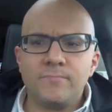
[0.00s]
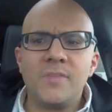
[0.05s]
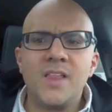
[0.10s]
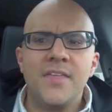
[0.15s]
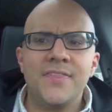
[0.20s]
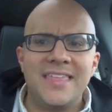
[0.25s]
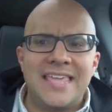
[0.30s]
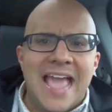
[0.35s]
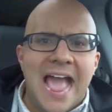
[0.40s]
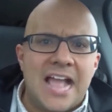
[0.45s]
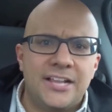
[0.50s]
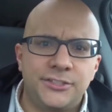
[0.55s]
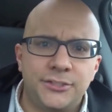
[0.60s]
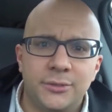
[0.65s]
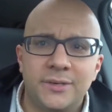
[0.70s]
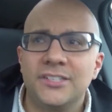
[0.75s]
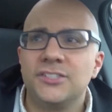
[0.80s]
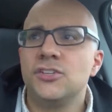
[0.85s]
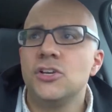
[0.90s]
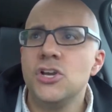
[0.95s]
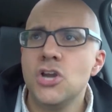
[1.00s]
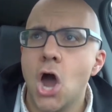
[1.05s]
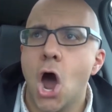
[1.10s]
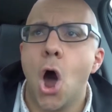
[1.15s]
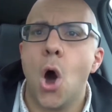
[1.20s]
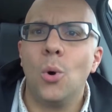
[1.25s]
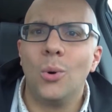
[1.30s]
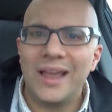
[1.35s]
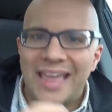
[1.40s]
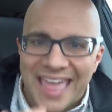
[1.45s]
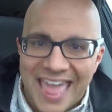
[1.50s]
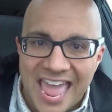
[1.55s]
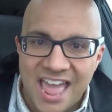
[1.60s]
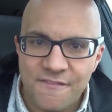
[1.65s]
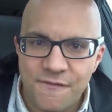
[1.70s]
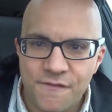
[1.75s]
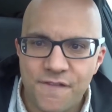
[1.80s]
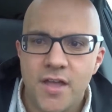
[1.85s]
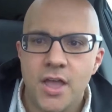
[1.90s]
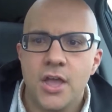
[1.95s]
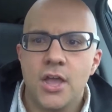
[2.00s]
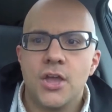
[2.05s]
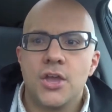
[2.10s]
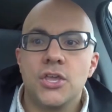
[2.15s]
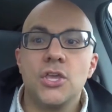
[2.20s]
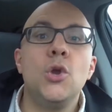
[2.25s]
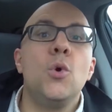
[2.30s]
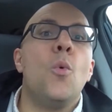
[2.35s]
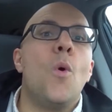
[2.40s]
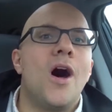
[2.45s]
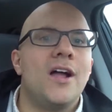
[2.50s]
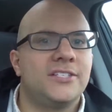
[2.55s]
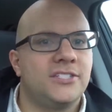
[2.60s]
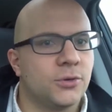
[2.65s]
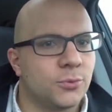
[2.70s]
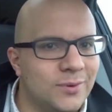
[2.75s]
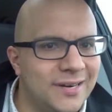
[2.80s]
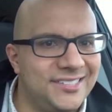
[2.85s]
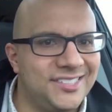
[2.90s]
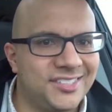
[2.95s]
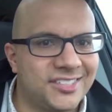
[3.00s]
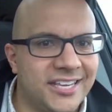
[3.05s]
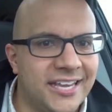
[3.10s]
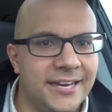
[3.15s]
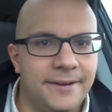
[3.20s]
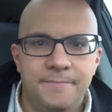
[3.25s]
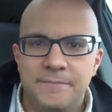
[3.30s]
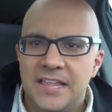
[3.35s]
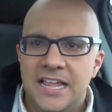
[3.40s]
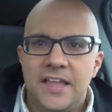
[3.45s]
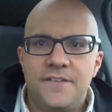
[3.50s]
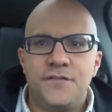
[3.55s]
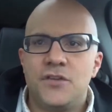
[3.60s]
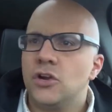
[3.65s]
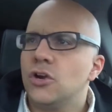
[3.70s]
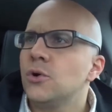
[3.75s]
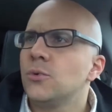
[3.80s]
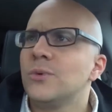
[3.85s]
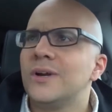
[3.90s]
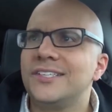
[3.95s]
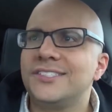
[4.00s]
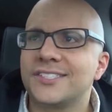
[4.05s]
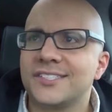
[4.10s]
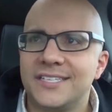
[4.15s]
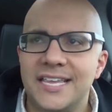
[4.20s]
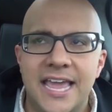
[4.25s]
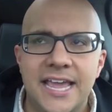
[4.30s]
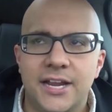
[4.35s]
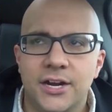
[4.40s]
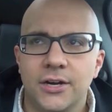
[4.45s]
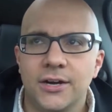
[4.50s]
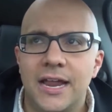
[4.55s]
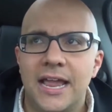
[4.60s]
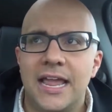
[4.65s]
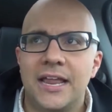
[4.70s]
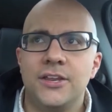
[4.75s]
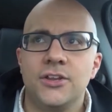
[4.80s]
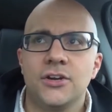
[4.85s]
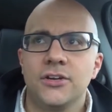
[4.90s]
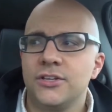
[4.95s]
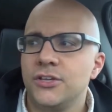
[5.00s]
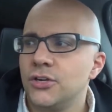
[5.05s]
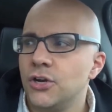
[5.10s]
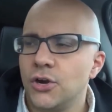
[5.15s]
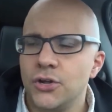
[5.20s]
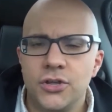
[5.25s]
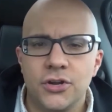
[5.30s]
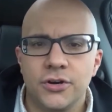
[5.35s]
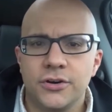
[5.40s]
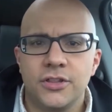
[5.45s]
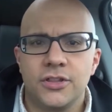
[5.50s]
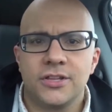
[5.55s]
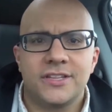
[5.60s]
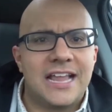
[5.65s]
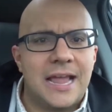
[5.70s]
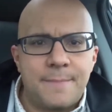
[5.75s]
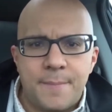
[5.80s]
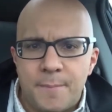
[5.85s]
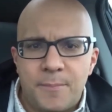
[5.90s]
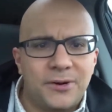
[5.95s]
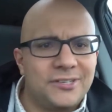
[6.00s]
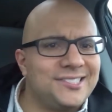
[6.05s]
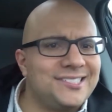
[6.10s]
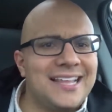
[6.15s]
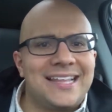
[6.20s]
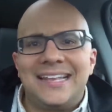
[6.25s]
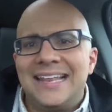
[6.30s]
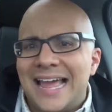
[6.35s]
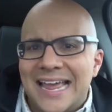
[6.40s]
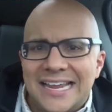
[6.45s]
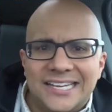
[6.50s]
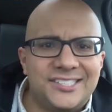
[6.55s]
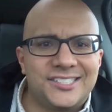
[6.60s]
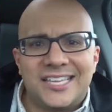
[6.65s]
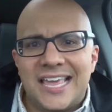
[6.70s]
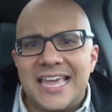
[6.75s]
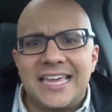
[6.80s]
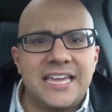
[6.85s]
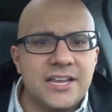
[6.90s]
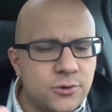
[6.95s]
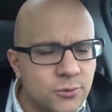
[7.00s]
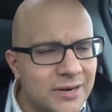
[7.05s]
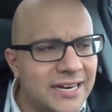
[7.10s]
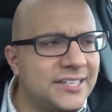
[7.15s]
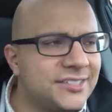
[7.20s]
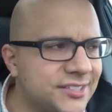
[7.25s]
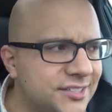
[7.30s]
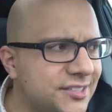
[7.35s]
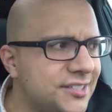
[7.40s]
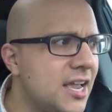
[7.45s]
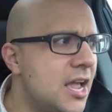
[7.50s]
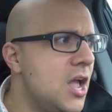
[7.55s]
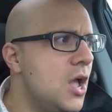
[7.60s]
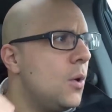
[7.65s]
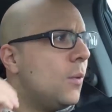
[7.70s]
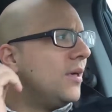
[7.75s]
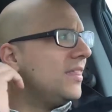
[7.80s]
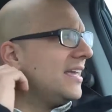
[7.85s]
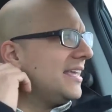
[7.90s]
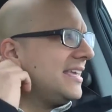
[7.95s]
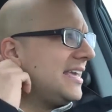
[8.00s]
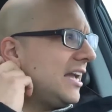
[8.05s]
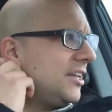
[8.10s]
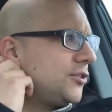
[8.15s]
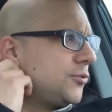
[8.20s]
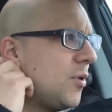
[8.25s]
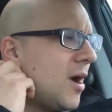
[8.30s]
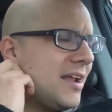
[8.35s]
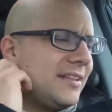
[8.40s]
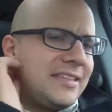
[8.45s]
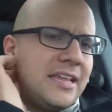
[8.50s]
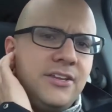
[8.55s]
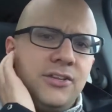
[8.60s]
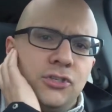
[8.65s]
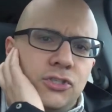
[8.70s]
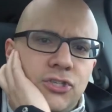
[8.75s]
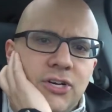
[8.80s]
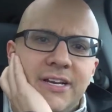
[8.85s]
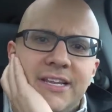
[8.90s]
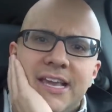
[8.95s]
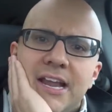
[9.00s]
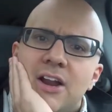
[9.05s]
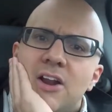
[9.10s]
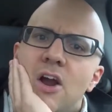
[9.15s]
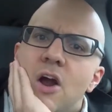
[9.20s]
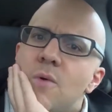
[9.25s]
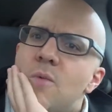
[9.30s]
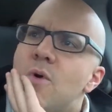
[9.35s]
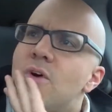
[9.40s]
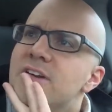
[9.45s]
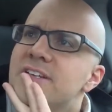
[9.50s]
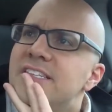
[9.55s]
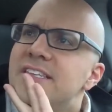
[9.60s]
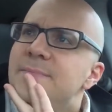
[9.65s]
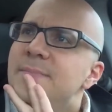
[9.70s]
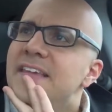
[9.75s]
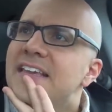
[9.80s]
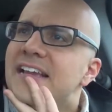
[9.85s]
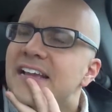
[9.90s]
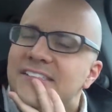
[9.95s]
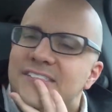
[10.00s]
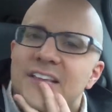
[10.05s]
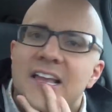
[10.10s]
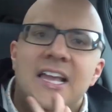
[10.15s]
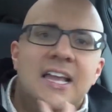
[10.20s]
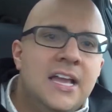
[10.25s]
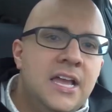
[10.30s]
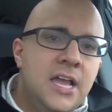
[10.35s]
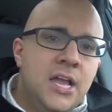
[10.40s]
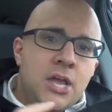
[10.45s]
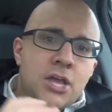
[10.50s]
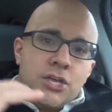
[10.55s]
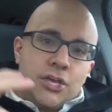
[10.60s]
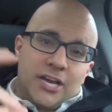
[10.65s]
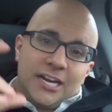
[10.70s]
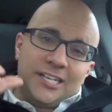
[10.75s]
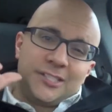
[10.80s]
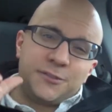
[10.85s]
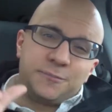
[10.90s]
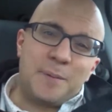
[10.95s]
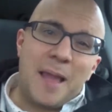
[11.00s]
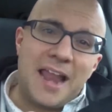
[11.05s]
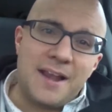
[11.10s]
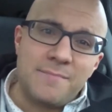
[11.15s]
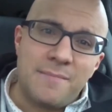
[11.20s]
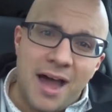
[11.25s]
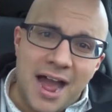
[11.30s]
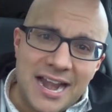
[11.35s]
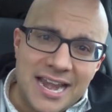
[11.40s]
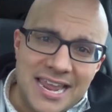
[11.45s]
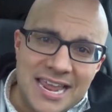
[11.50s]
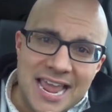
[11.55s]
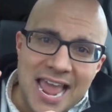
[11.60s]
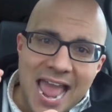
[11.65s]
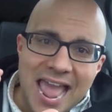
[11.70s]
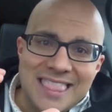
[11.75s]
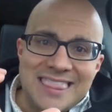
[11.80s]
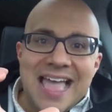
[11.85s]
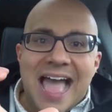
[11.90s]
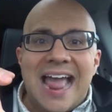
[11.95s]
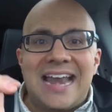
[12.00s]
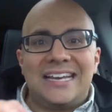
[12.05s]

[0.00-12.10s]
The answer is no if you want to risk it. If you're a risk taker and you're, you know, you're the type of person that likes taking risks, well then guess what? Then you shouldn't get a car warranty because you're going to spend money and that